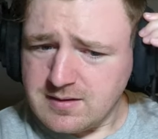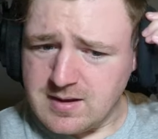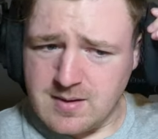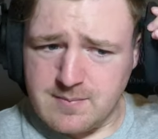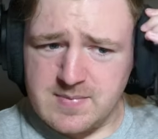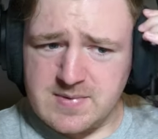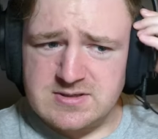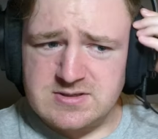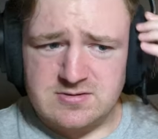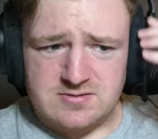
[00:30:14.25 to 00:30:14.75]

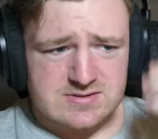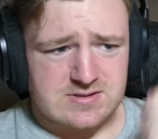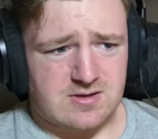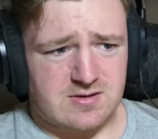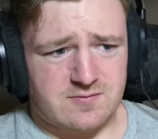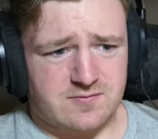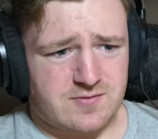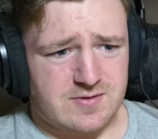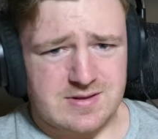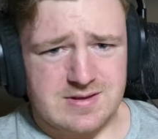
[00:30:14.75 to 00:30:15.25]
Mitchell's
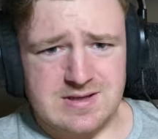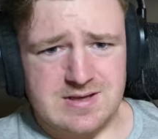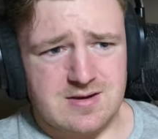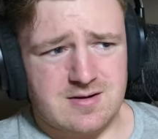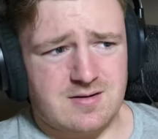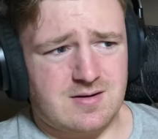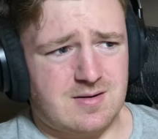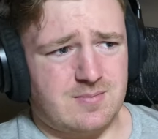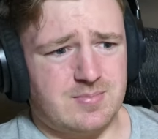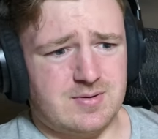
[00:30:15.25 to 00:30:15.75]
out for the
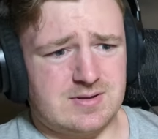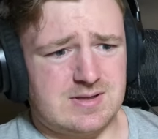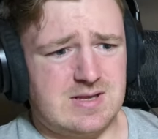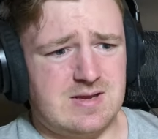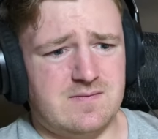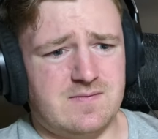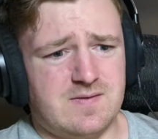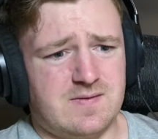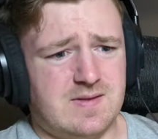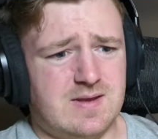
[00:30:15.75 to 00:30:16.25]
year, I
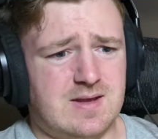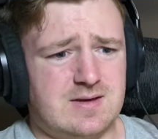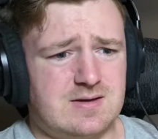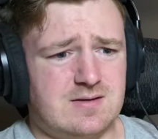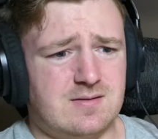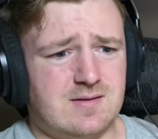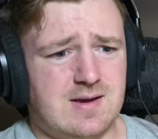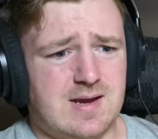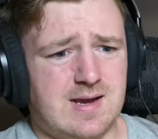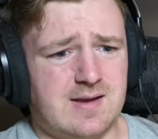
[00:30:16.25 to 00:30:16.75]
believe. And
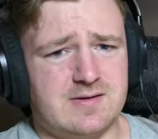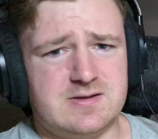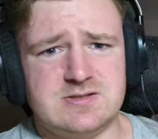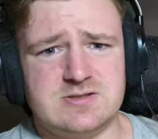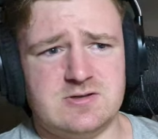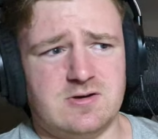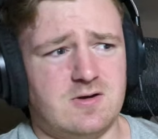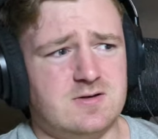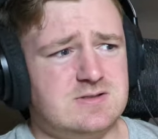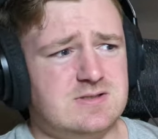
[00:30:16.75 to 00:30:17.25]
then
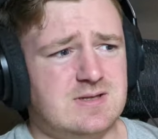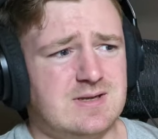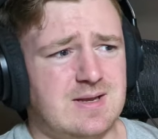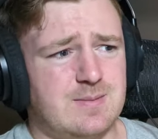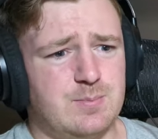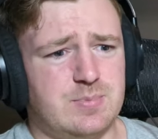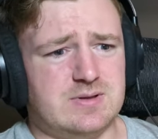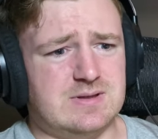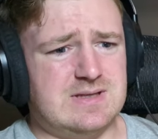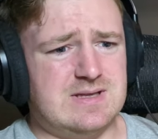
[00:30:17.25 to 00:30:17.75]
Alex Johnson,
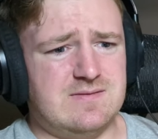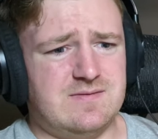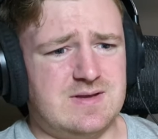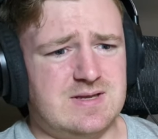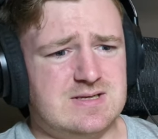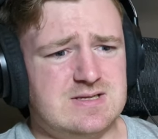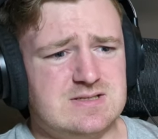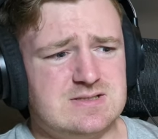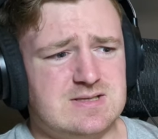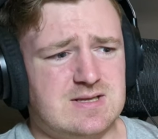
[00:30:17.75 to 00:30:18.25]
I believe
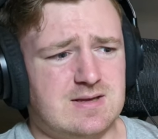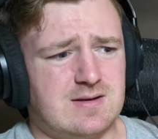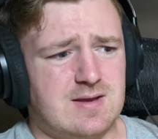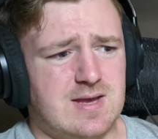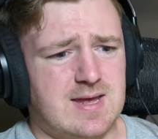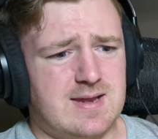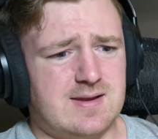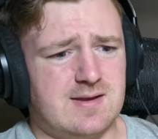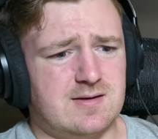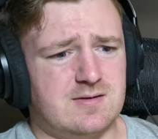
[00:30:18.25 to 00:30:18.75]
he just
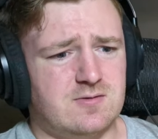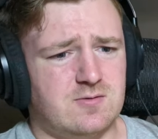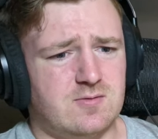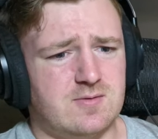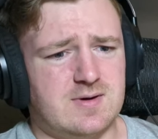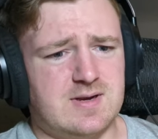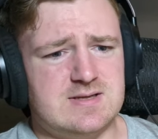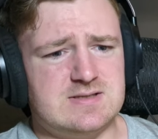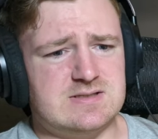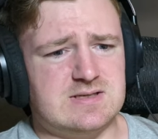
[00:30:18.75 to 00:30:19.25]
had a
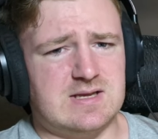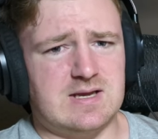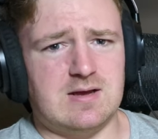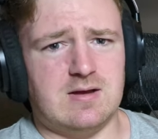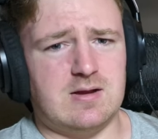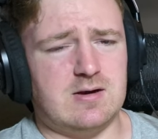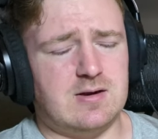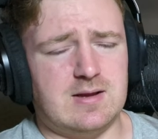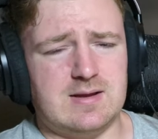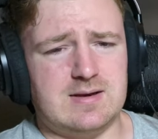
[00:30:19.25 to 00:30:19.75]
torn
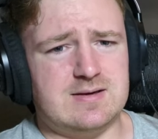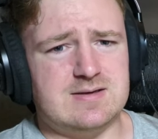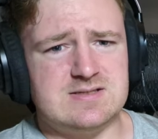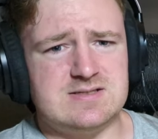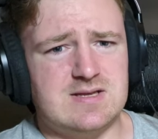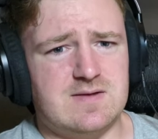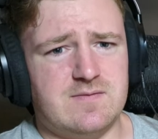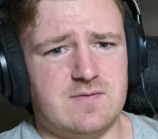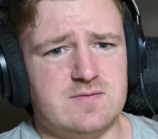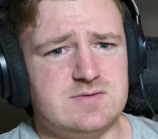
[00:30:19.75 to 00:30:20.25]
ACL. I didn't
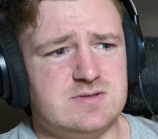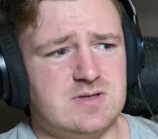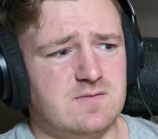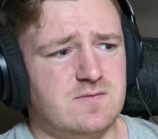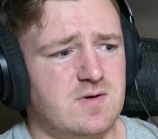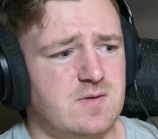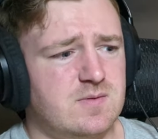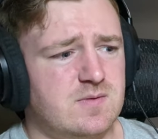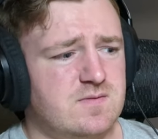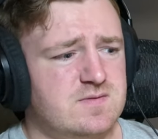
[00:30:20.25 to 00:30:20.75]
see if it was
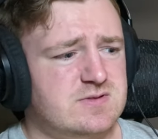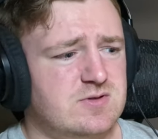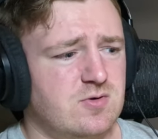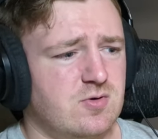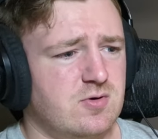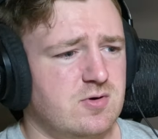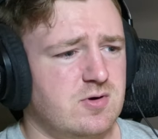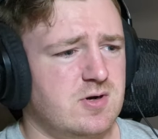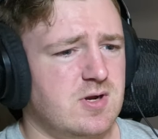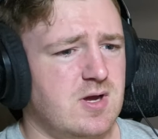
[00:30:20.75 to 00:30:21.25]
confirmed it was
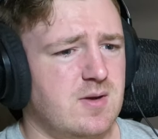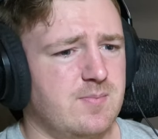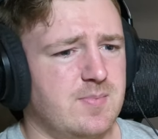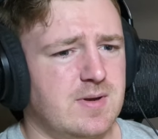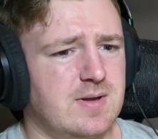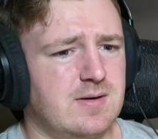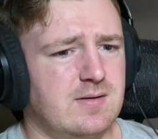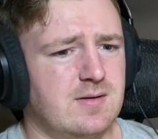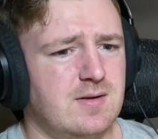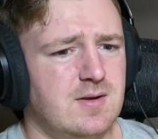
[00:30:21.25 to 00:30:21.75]
torn or not,
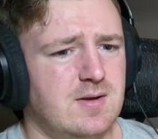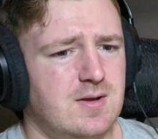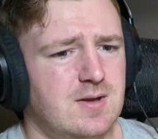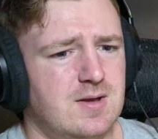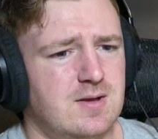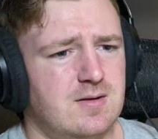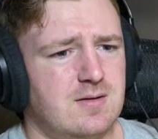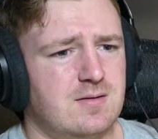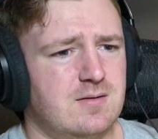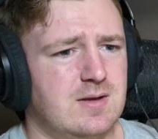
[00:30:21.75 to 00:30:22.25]
but
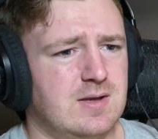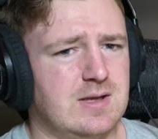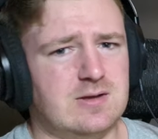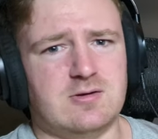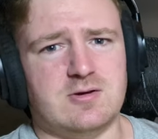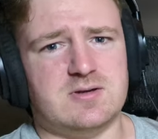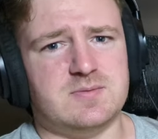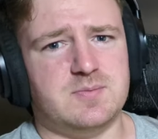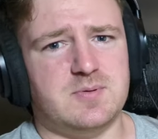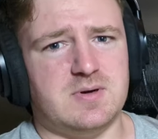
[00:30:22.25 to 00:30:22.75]
it
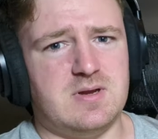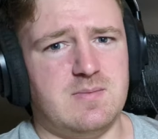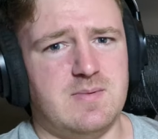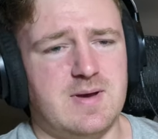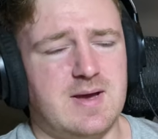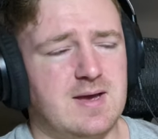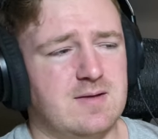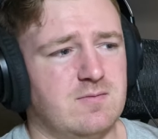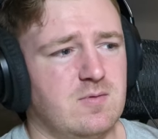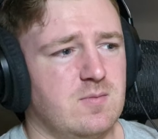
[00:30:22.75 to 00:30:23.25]
looked pretty
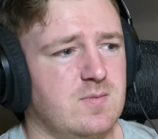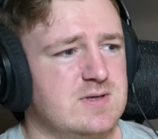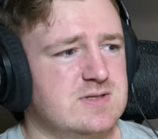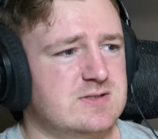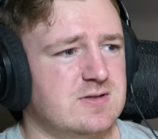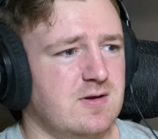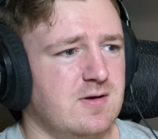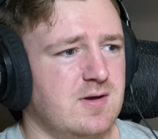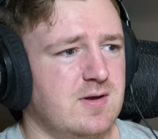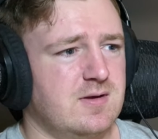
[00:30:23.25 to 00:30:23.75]
bad when we
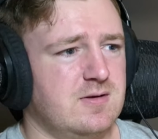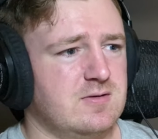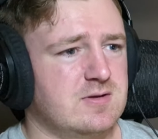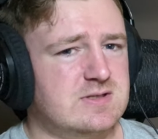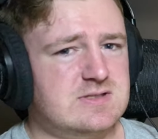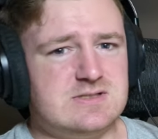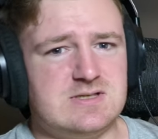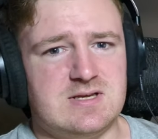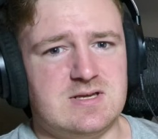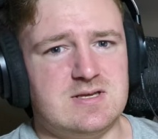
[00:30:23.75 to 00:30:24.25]
saw it. You
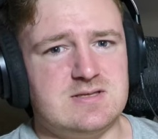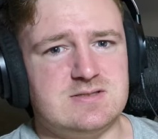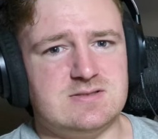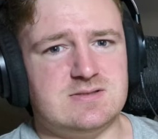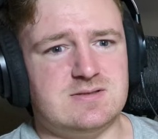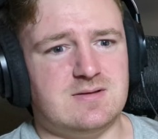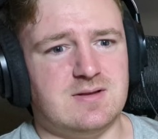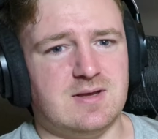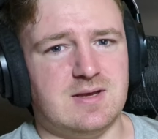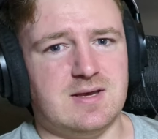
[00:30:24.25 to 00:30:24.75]
could see
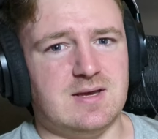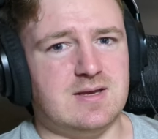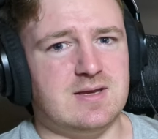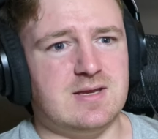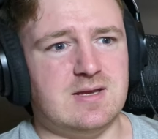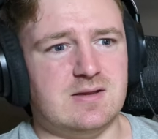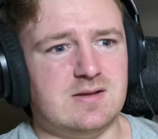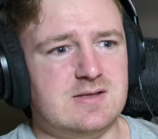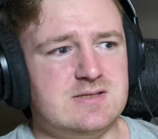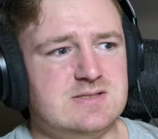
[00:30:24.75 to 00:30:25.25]
his, like,
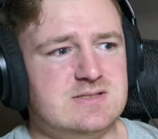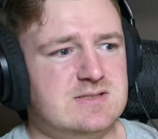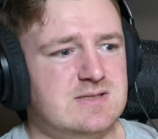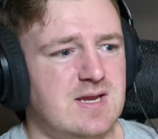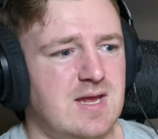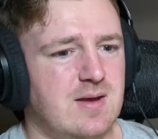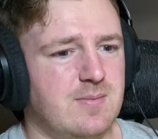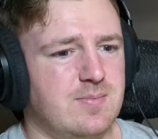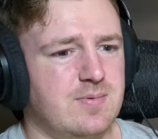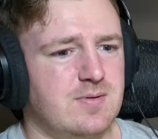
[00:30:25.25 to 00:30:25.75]
Achilles
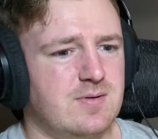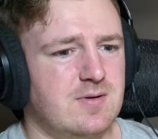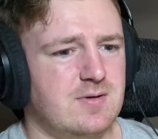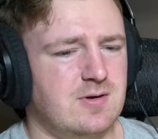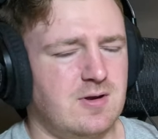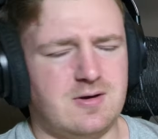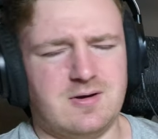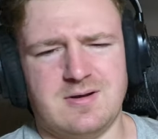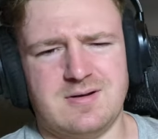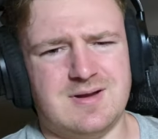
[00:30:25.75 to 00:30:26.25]
snap.
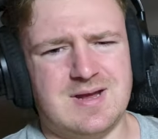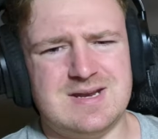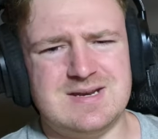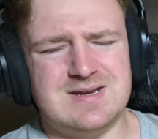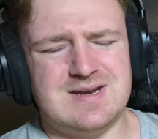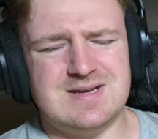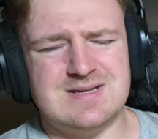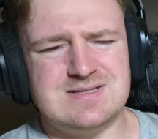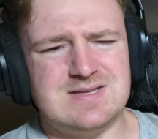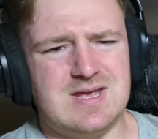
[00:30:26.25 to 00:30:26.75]
Did I
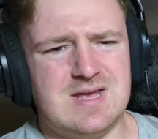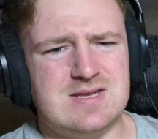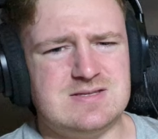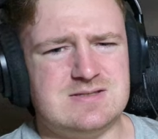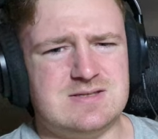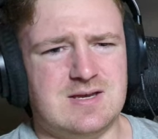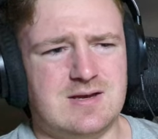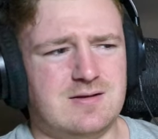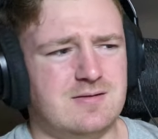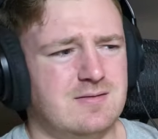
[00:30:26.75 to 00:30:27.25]
say
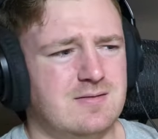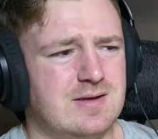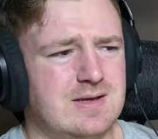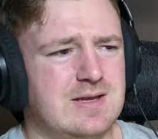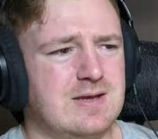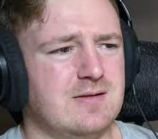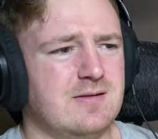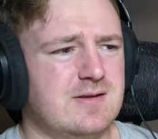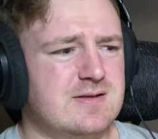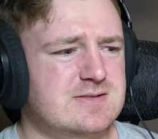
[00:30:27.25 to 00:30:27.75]
ACL?
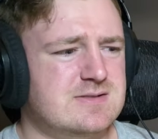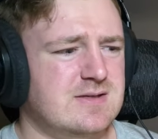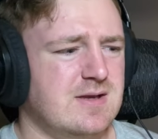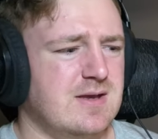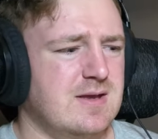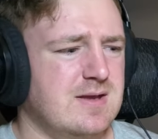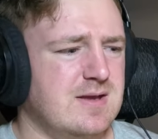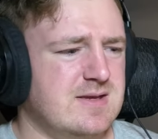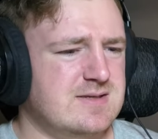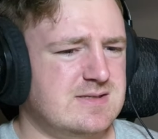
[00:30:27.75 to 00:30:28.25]
Achilles.
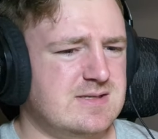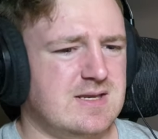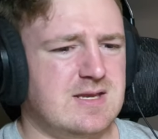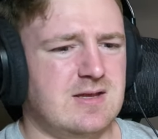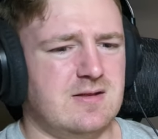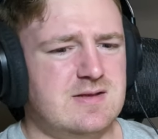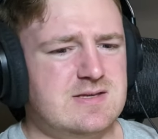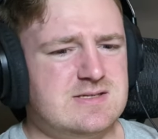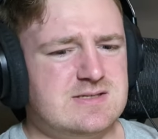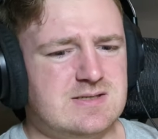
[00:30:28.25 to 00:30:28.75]
His
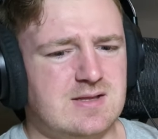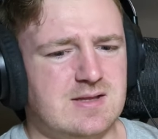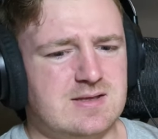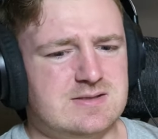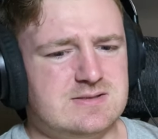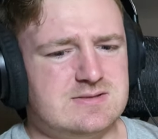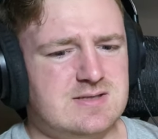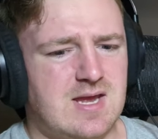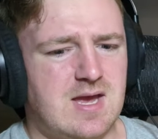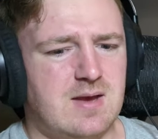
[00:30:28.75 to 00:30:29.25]
Achilles,
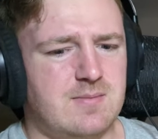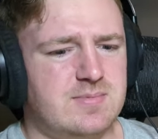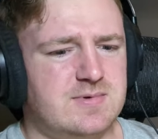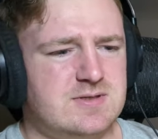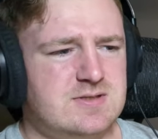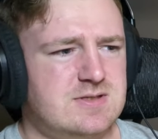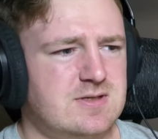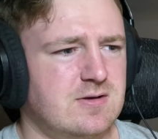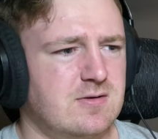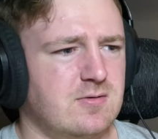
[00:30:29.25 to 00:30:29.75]
like,
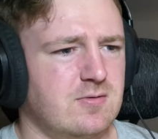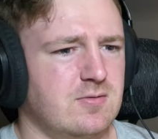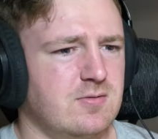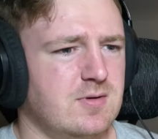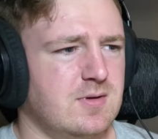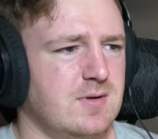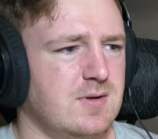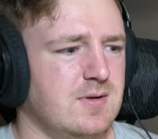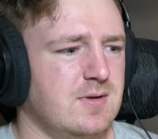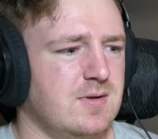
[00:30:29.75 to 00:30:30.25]
snapped, so...